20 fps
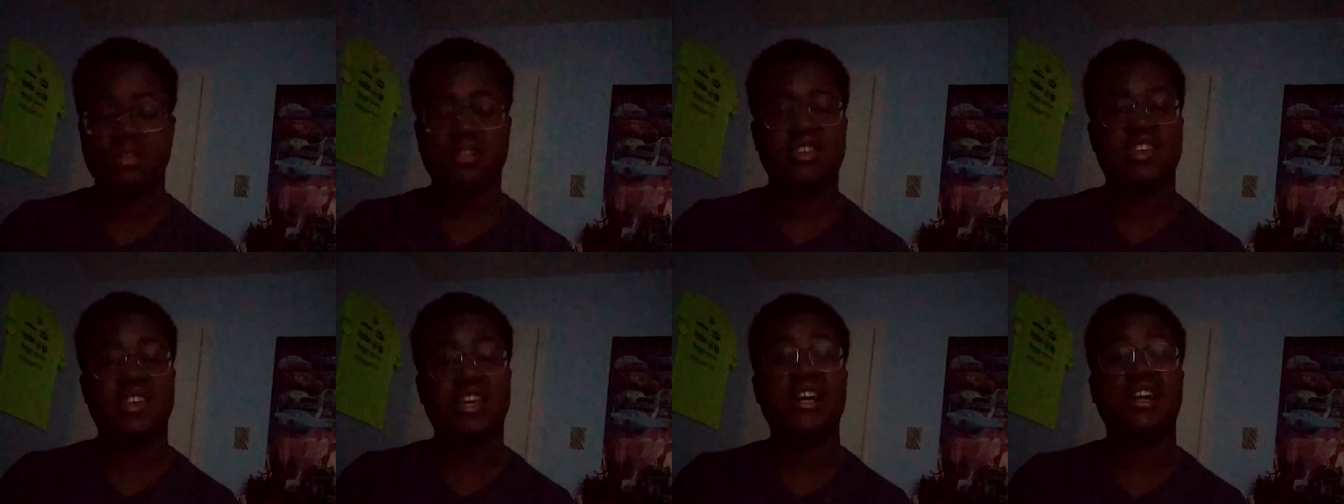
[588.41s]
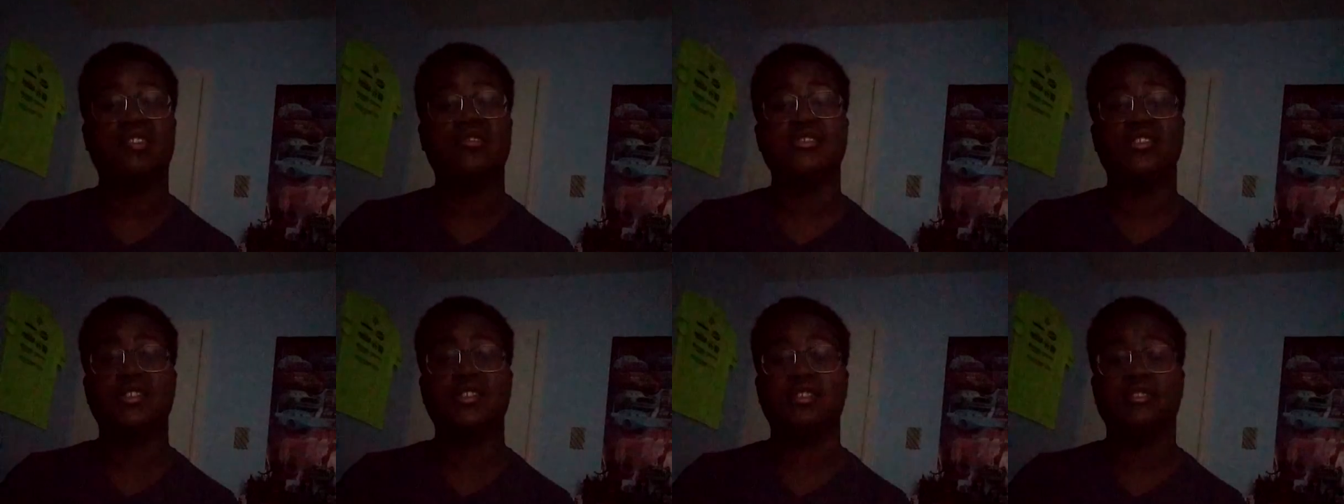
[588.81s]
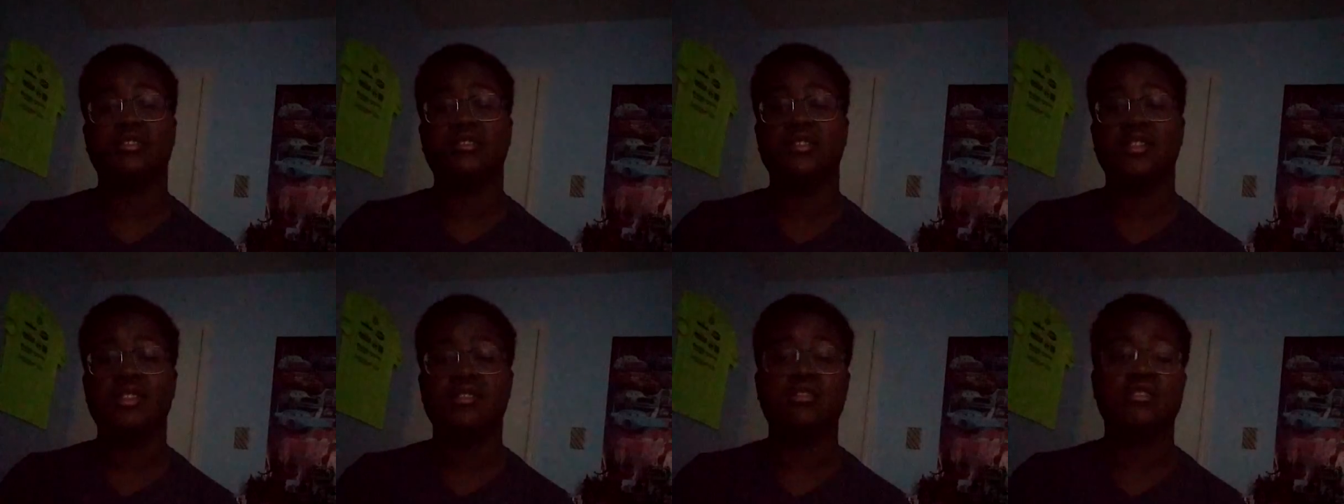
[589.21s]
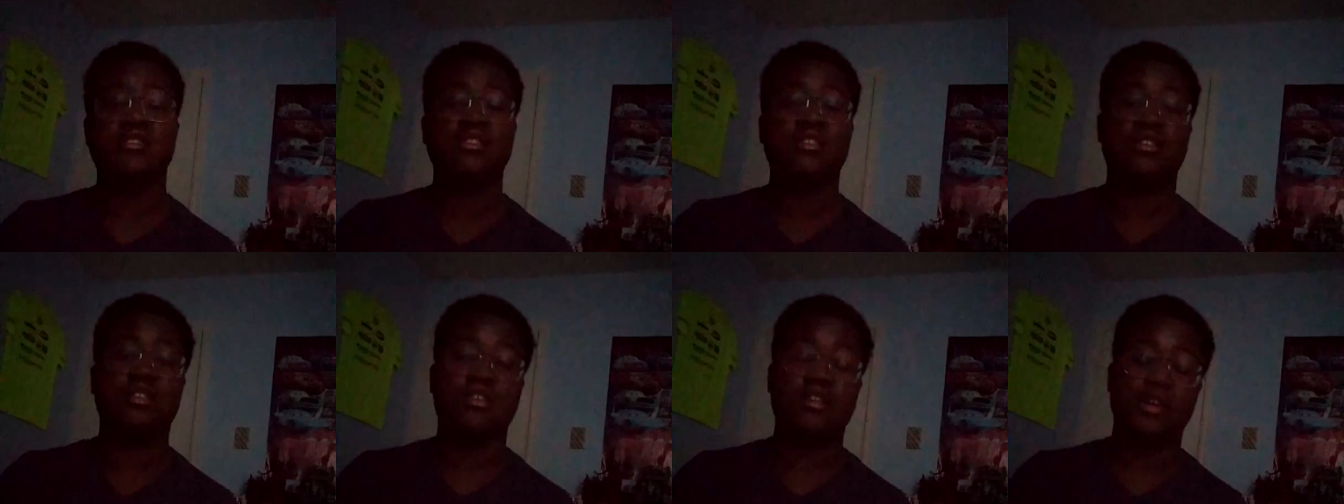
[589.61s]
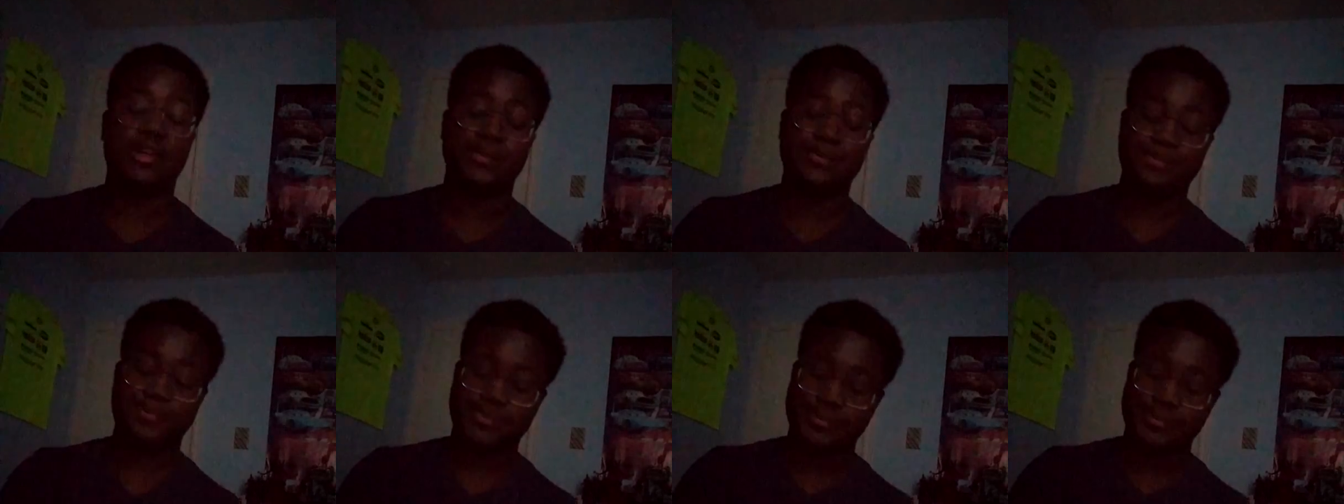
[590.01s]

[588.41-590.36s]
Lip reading: Counting. Since